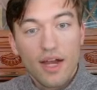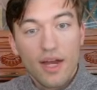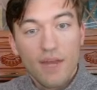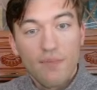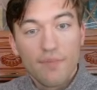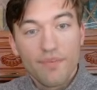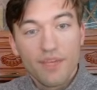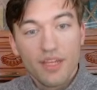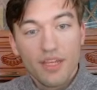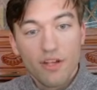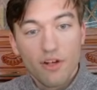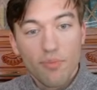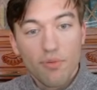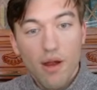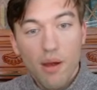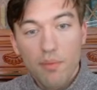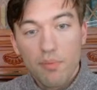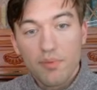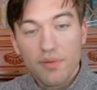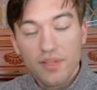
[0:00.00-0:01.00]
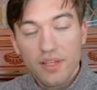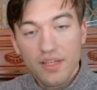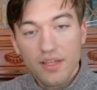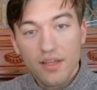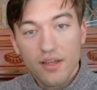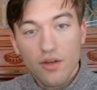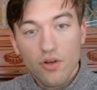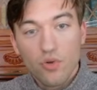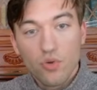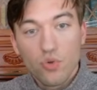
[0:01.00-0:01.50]
here probably
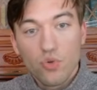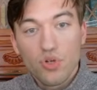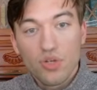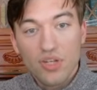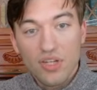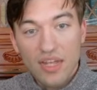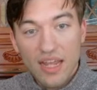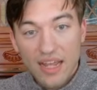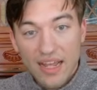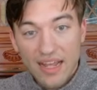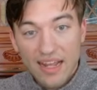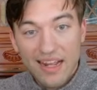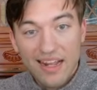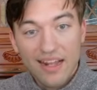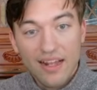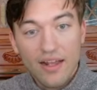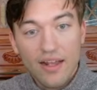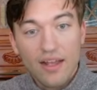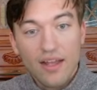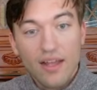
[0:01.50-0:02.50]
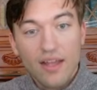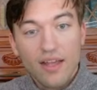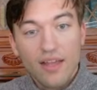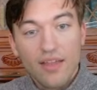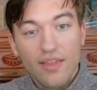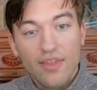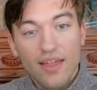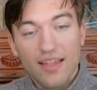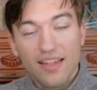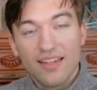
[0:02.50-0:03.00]
unneg,
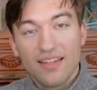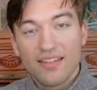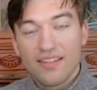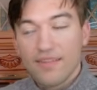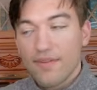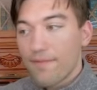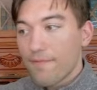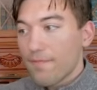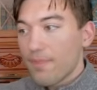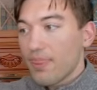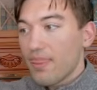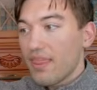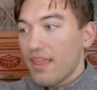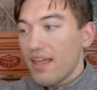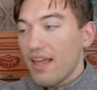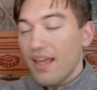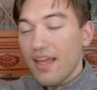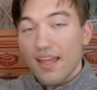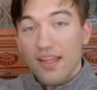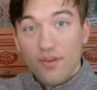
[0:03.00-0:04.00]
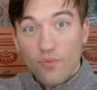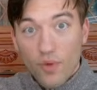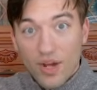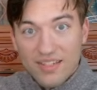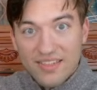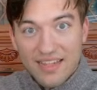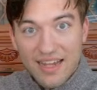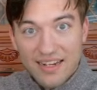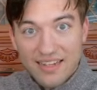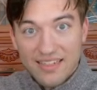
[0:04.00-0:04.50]
that is in West
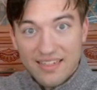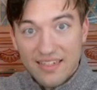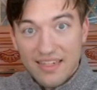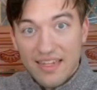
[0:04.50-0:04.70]
Saxon